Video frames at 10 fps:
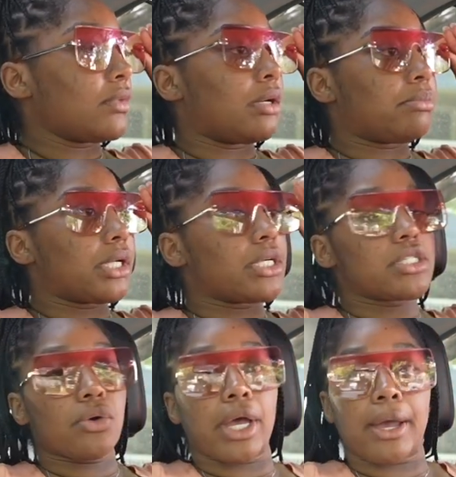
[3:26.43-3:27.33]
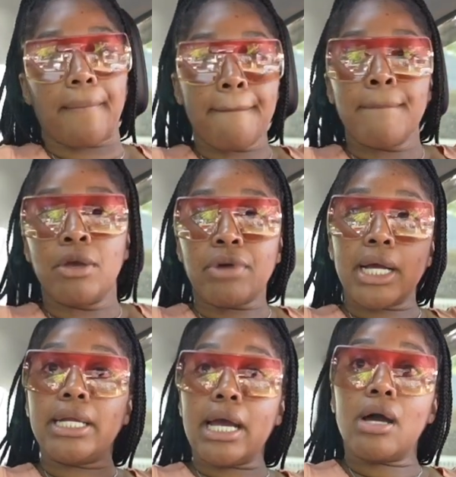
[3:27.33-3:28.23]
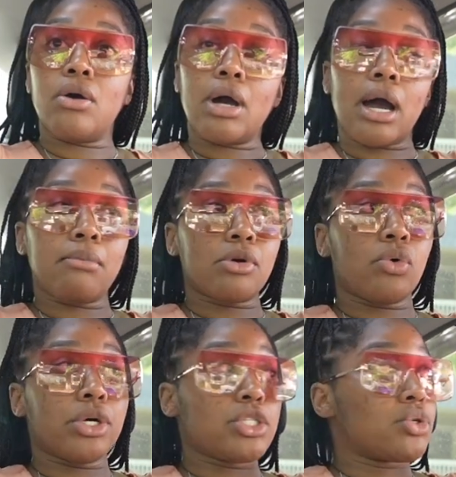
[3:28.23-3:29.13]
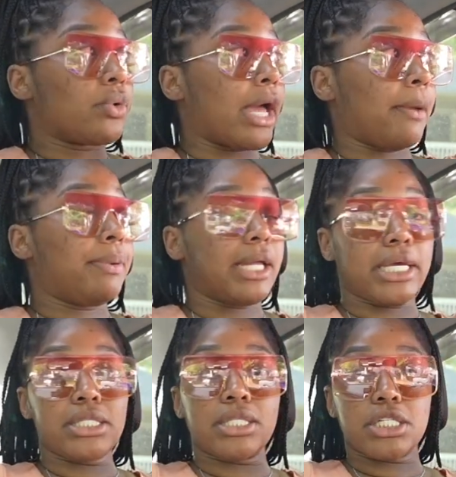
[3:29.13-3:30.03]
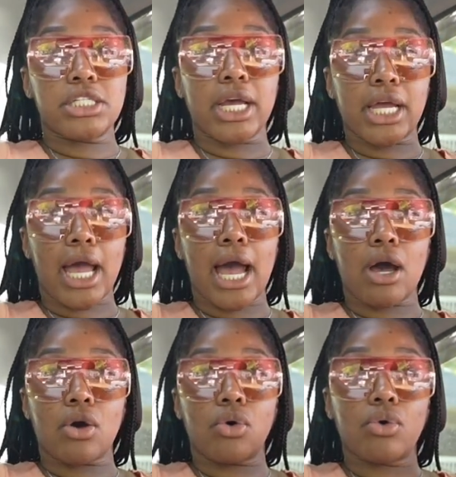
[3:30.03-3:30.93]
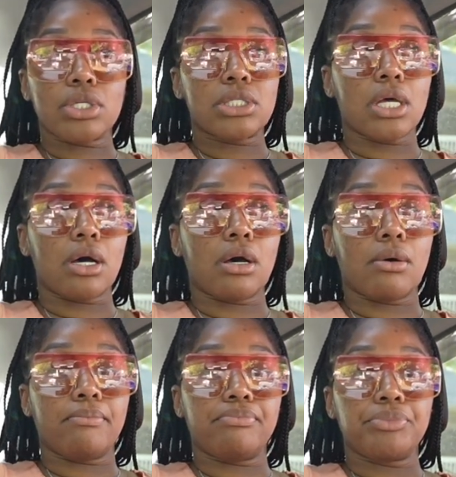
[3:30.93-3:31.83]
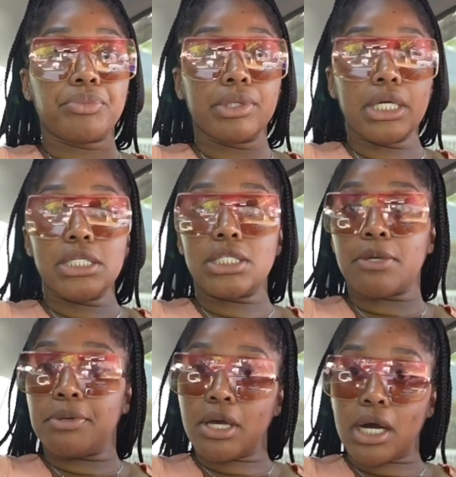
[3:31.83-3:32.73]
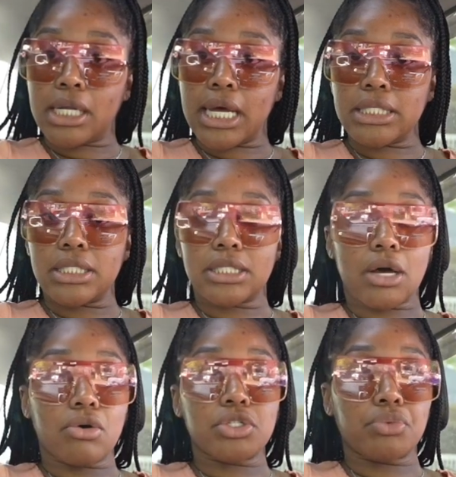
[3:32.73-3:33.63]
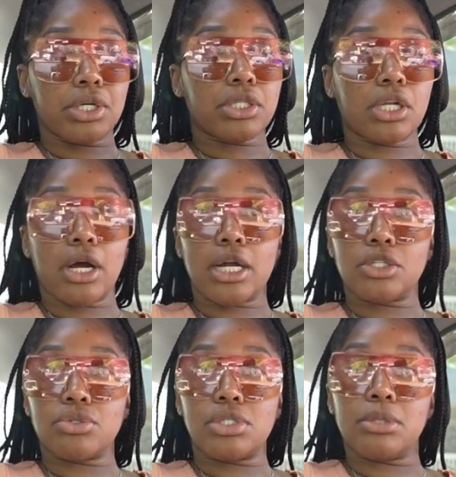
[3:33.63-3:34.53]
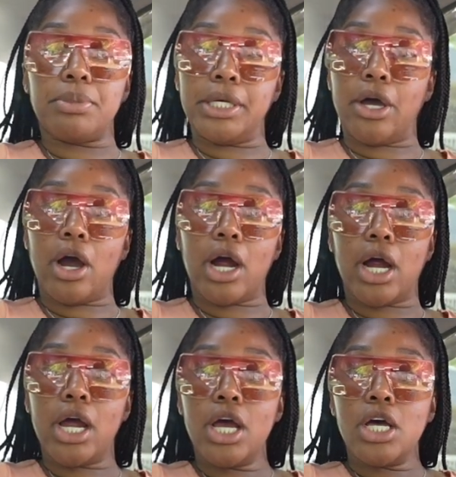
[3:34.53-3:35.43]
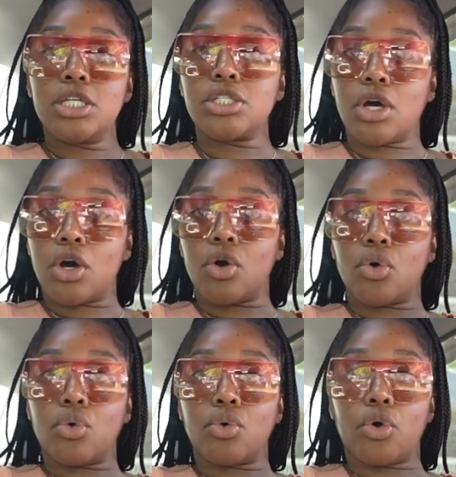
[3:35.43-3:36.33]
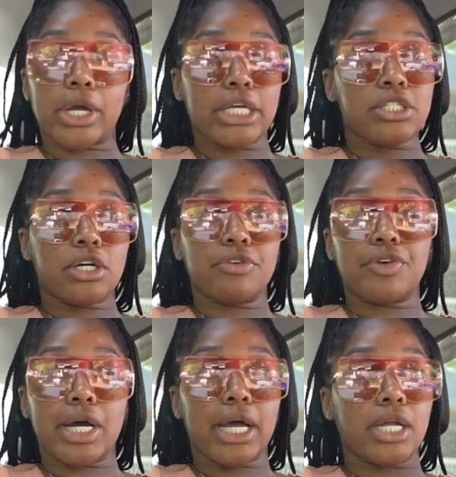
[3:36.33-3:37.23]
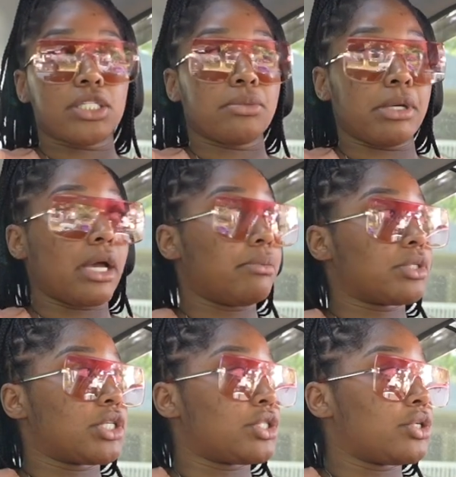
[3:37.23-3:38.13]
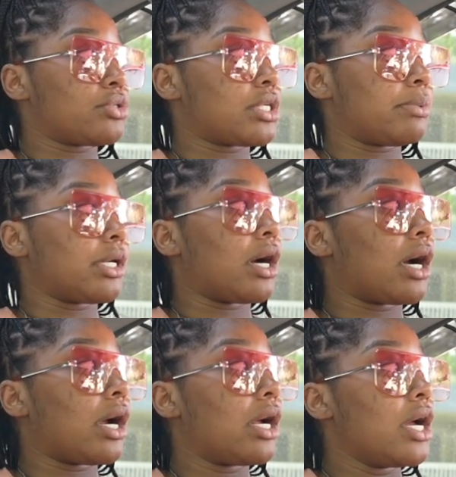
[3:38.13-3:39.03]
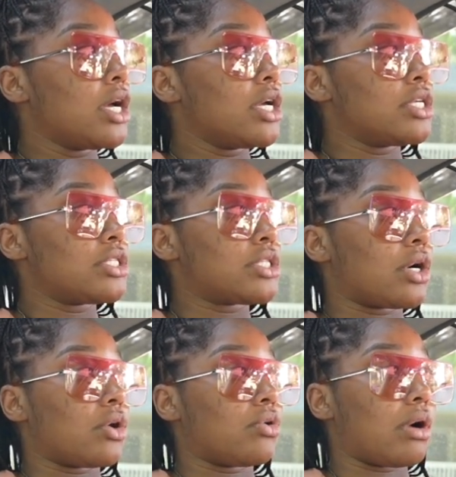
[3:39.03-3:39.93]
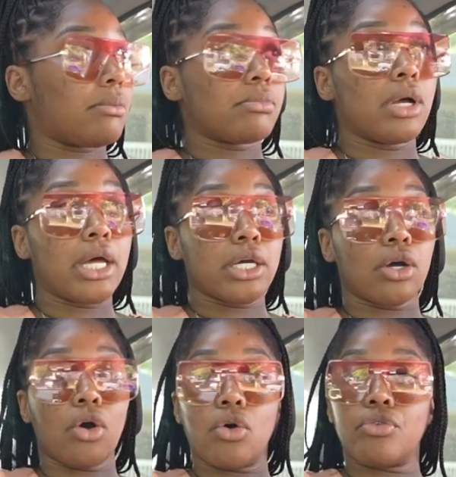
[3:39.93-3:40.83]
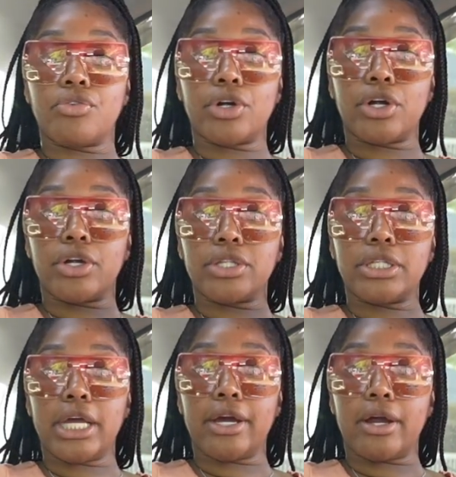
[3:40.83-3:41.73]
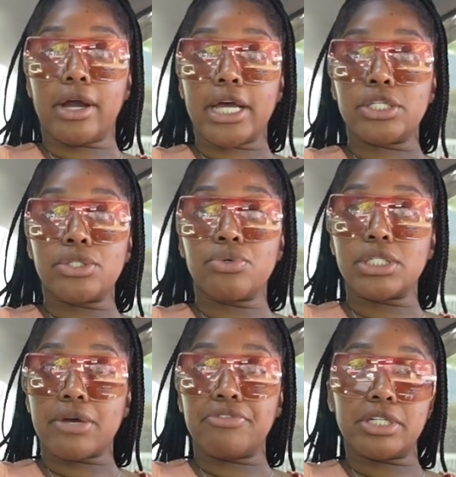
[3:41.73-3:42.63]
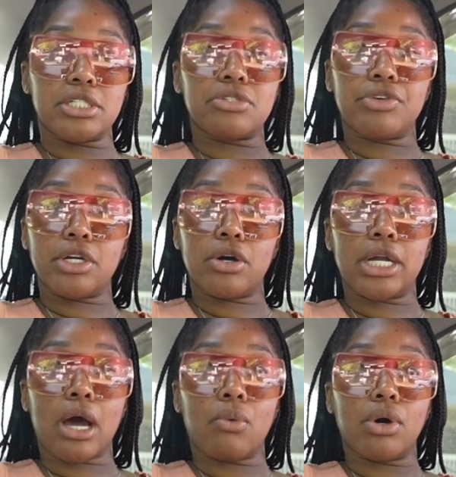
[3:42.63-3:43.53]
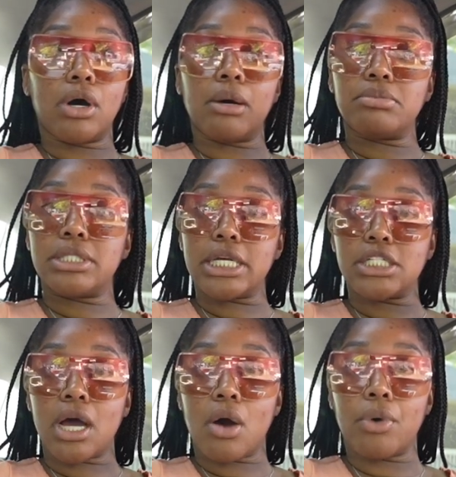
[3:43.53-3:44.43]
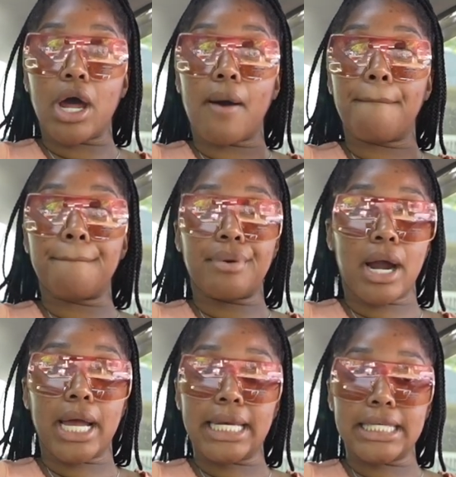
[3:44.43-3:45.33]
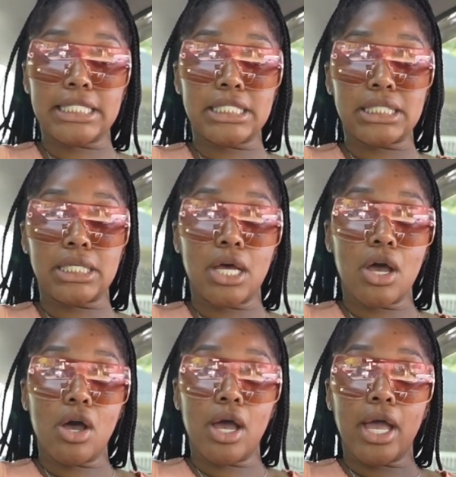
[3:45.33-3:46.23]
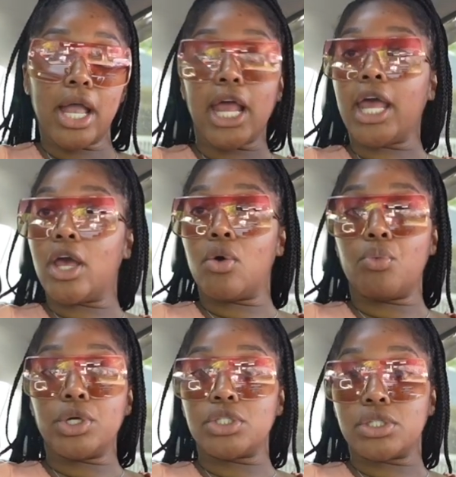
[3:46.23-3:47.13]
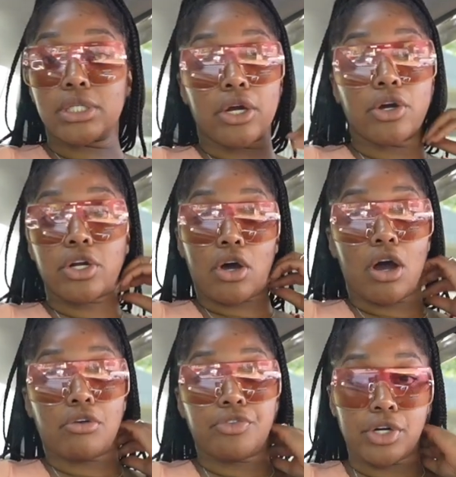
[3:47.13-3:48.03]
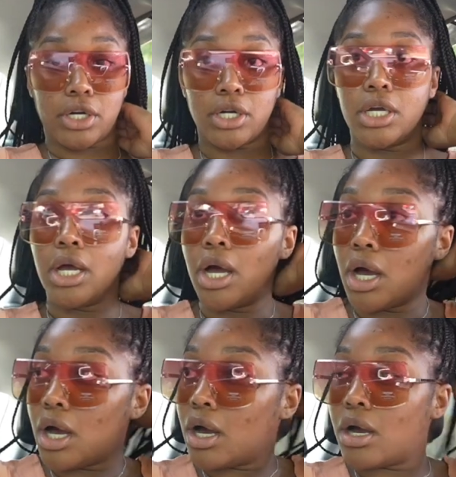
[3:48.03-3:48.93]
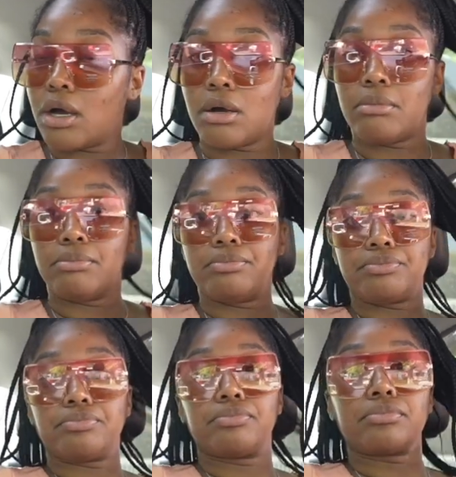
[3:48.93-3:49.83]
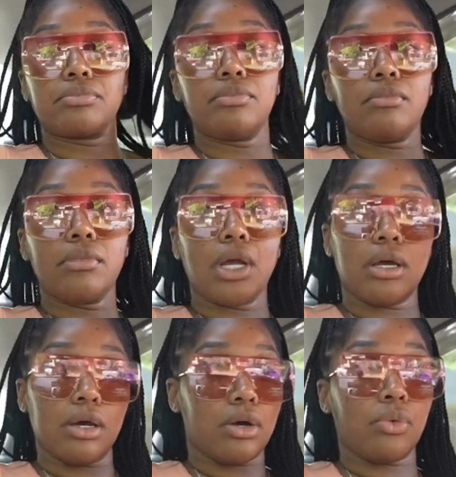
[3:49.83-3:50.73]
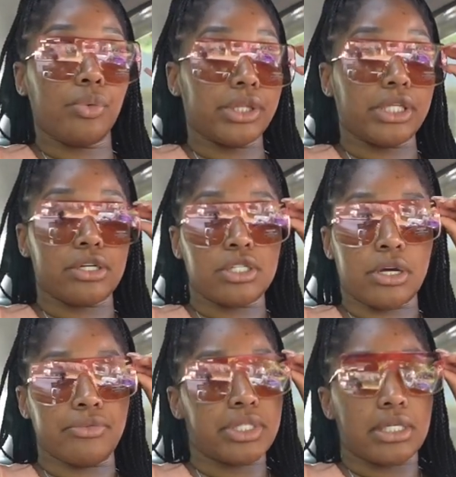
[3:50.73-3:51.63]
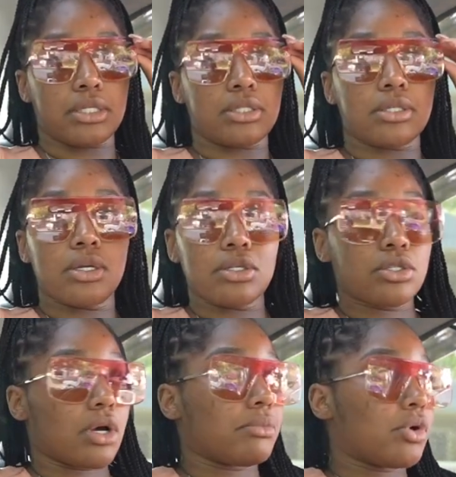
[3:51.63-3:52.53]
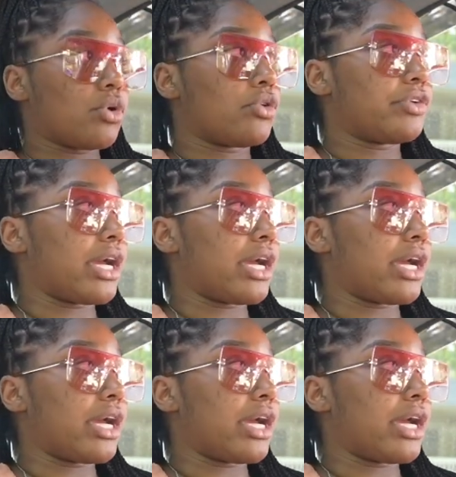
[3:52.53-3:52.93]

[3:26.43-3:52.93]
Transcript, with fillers: but it's okay right now i'm going to a place to check out some cpr classes i always wanted to learn how to do cpr so or get certified to be able to do cpr so i'm heading over there as soon as i finish this video and i will update y'all with a price and what they're gonna offer um with their services so i'm going over